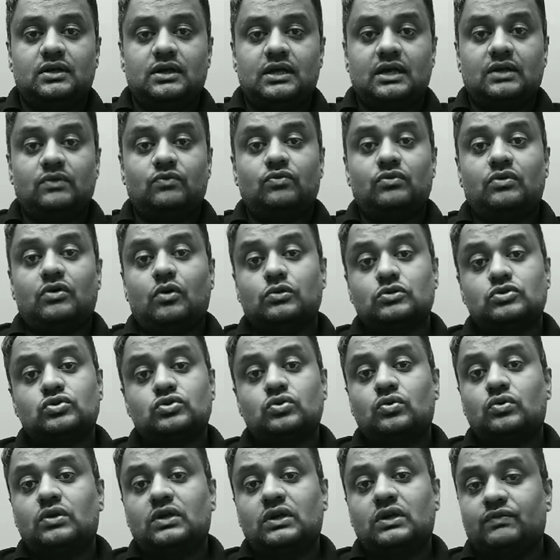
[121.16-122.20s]
And
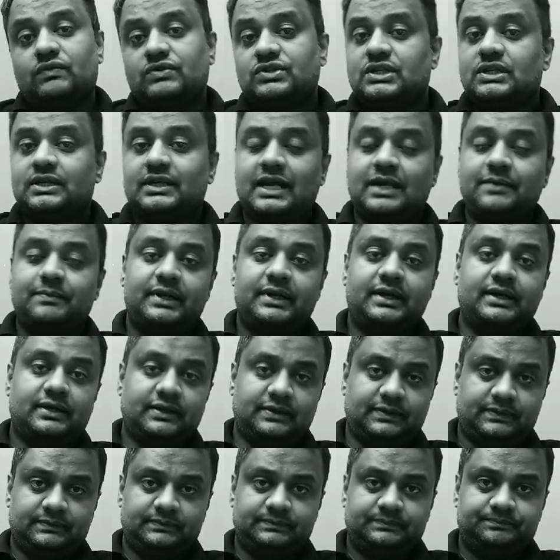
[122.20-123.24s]
also revision can be
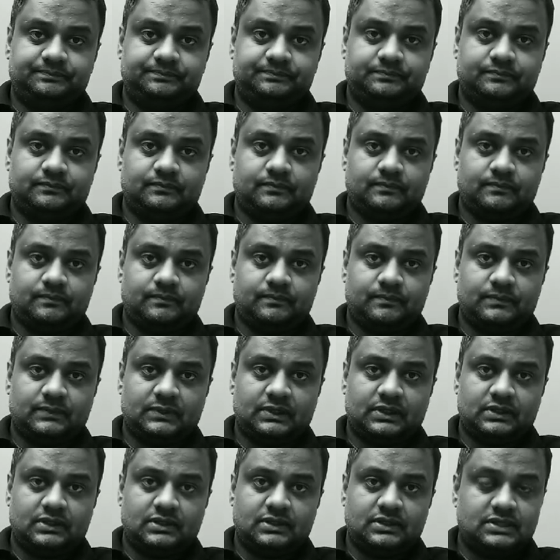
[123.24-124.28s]
done.
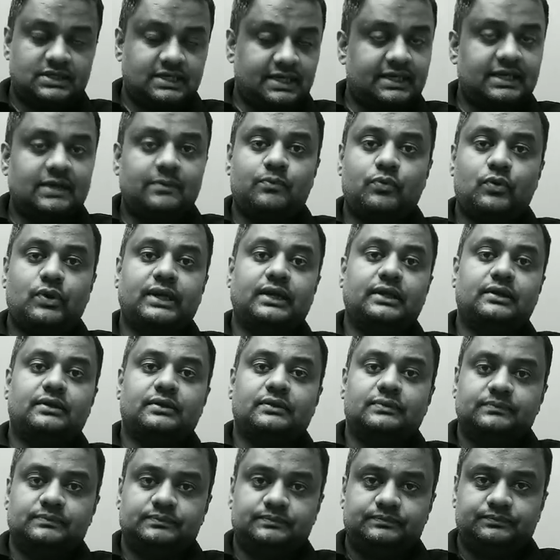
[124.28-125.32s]
Second point,
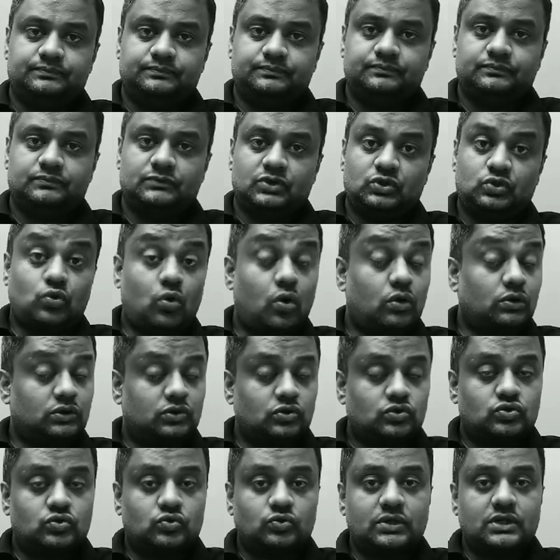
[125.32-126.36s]
to all
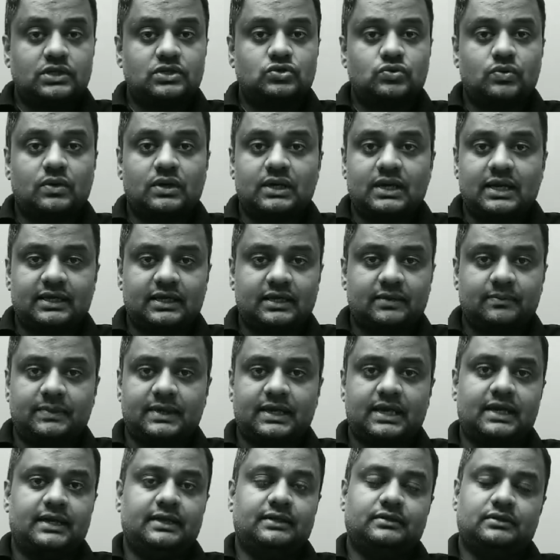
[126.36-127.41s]
those students who are lagging
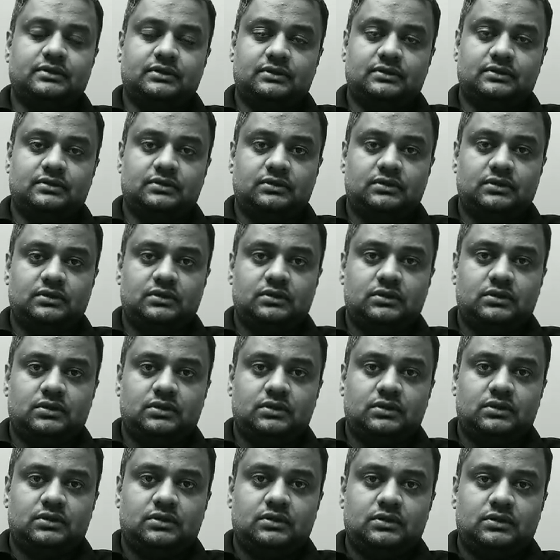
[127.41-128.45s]
behind.
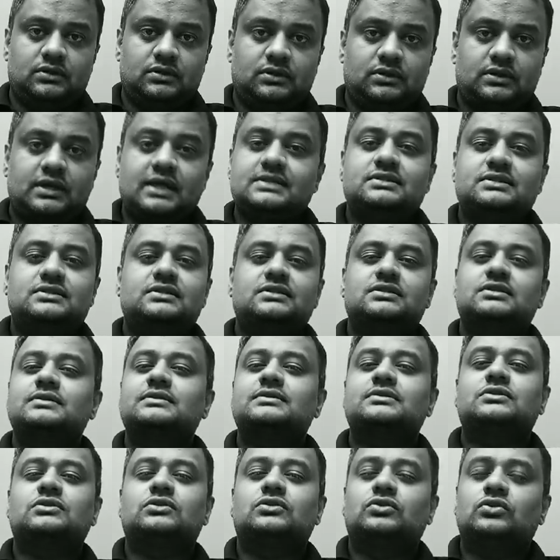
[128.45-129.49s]
Guys, this
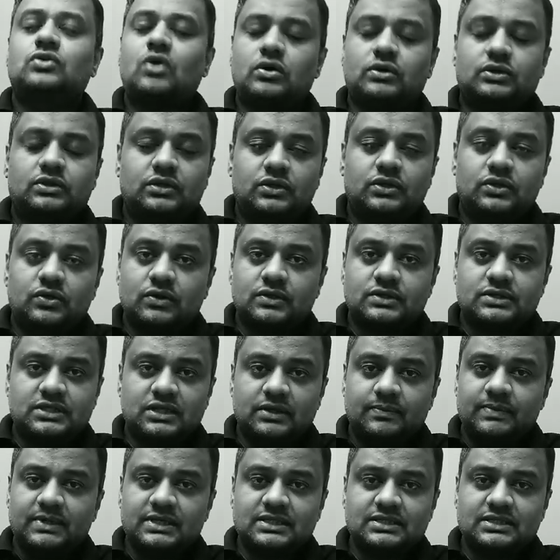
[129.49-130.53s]
is not your
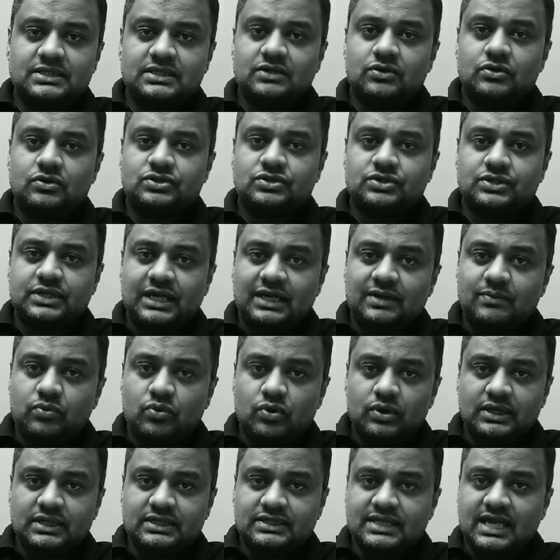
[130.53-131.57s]
CBSE or state
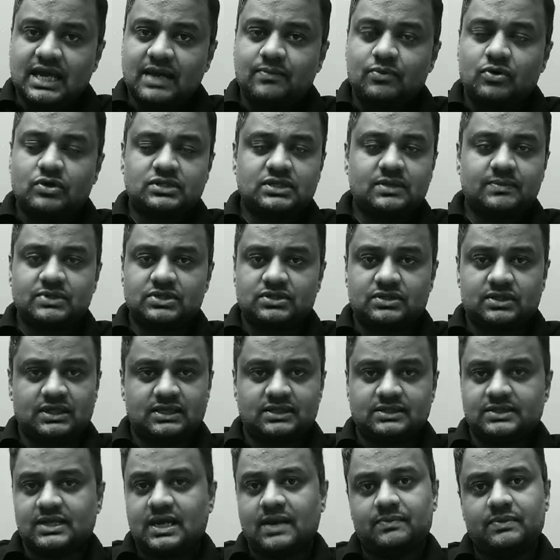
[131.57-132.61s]
board exam or semester
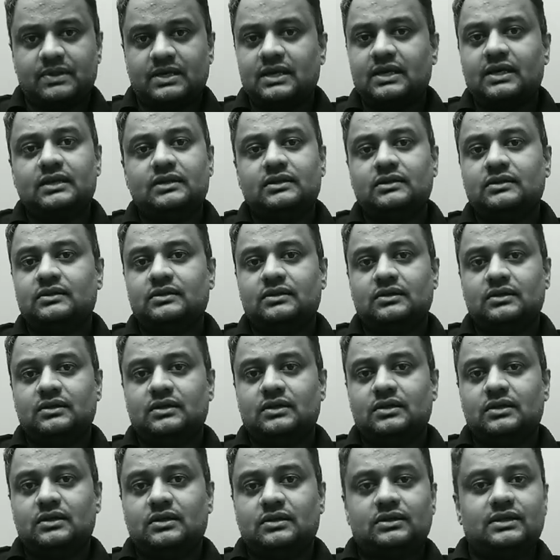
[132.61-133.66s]
exam. Here,
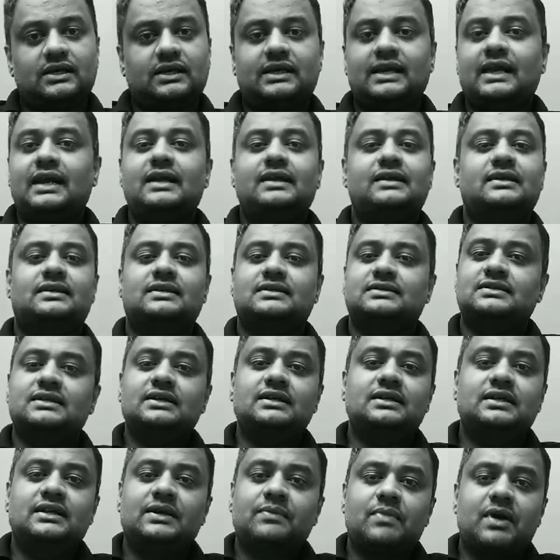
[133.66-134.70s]
the gate
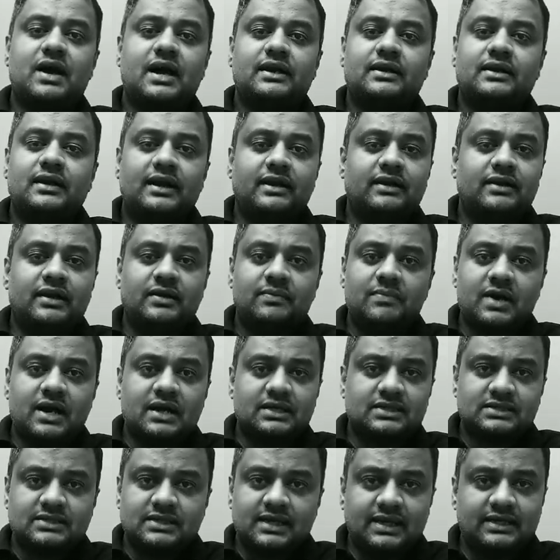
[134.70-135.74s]
doesn't demand 100
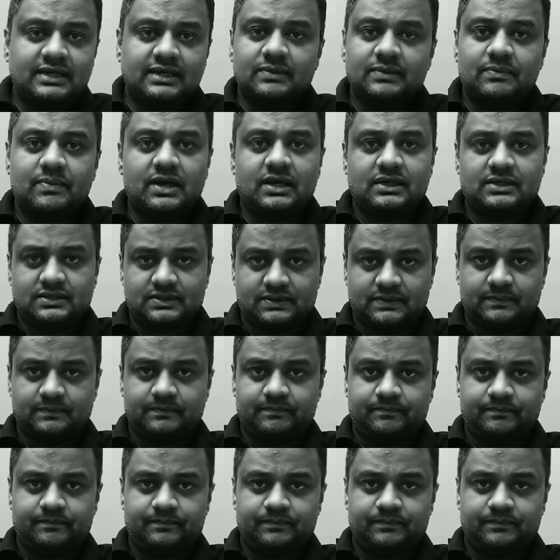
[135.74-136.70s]
marks, 90 marks.